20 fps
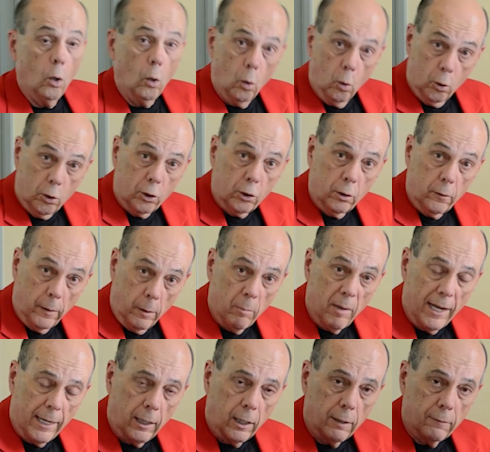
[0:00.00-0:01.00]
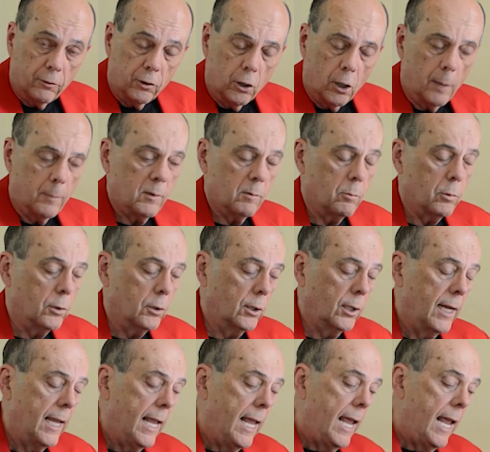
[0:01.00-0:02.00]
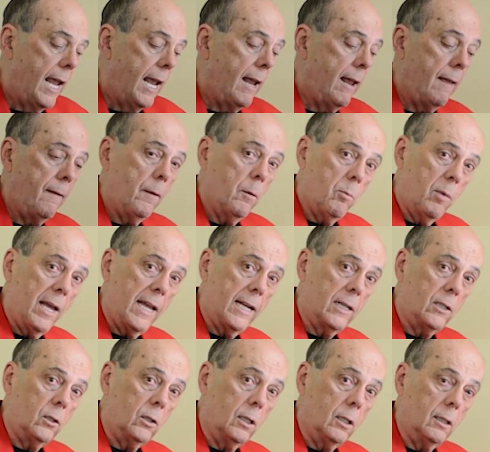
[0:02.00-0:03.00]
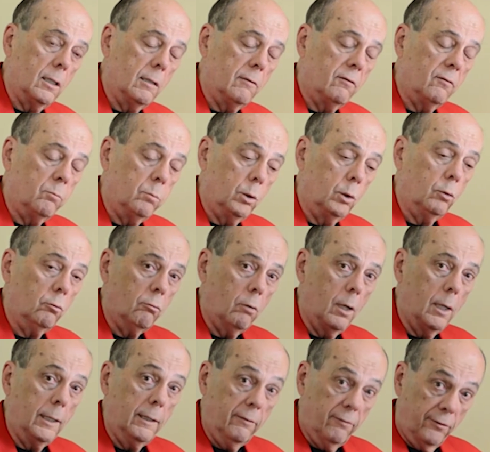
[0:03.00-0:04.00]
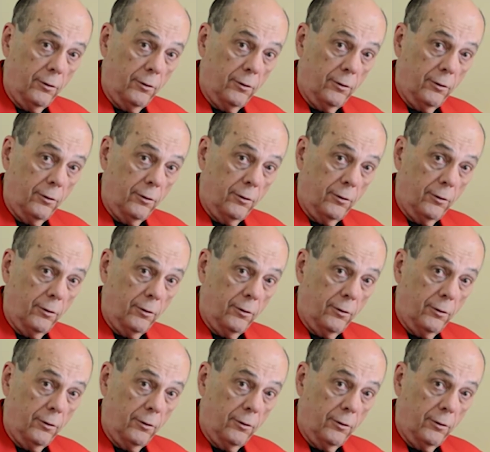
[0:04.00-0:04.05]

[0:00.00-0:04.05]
or the Battle of Sharpsburg and the Battle of Bull Run,